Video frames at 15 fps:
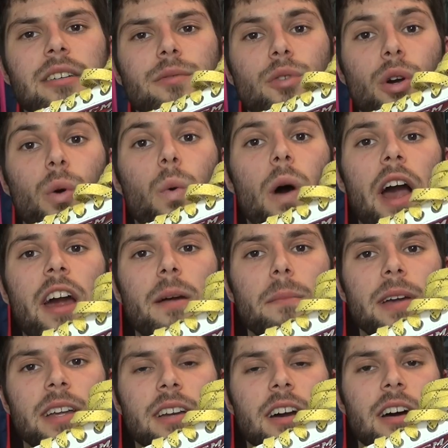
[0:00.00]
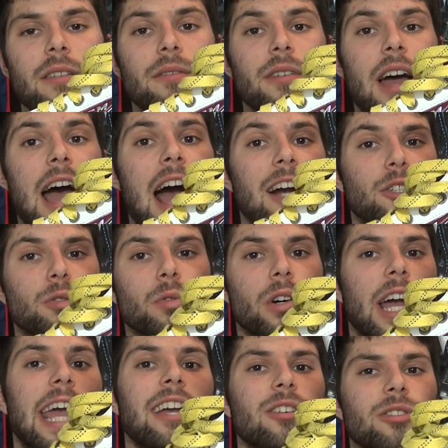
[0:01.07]
of requirement of
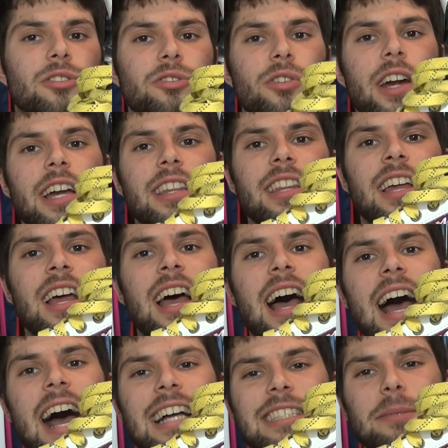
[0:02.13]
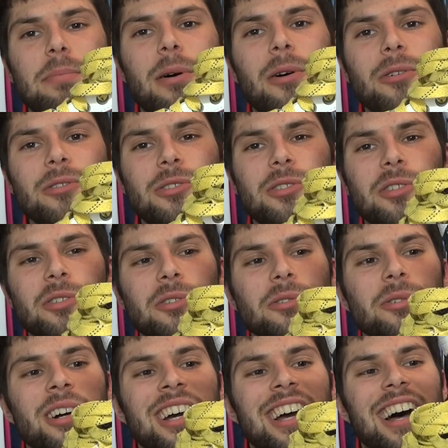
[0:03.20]
actual ankle strength as opposed
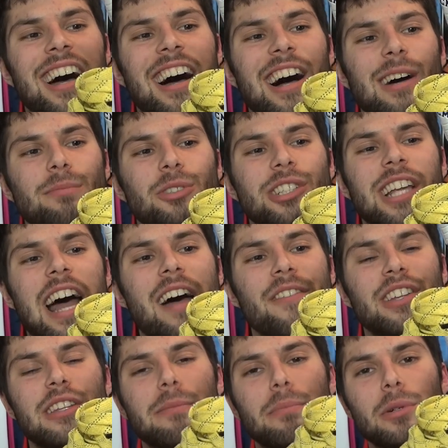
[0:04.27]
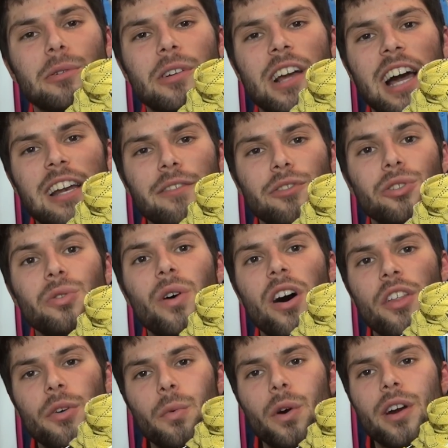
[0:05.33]
to just having the boot kind of do
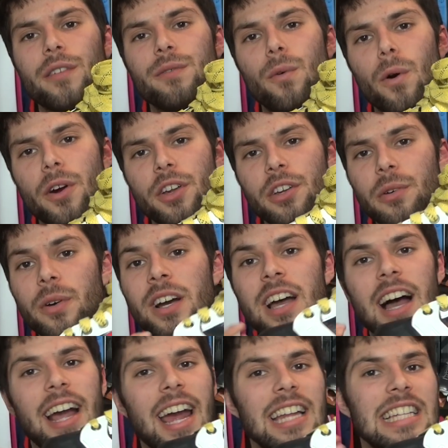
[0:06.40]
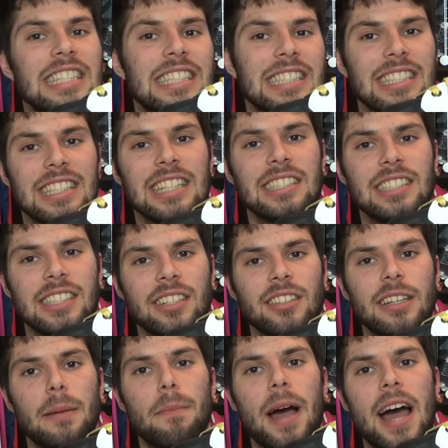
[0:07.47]
all the work for you. Again, this isn't
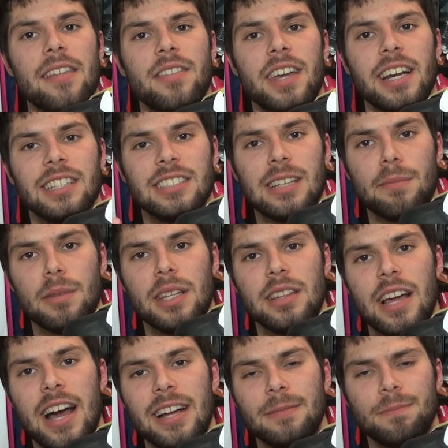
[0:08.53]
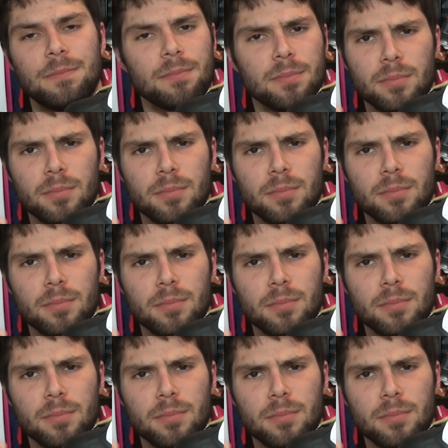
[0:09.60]
necessarily a bad thing. It's something that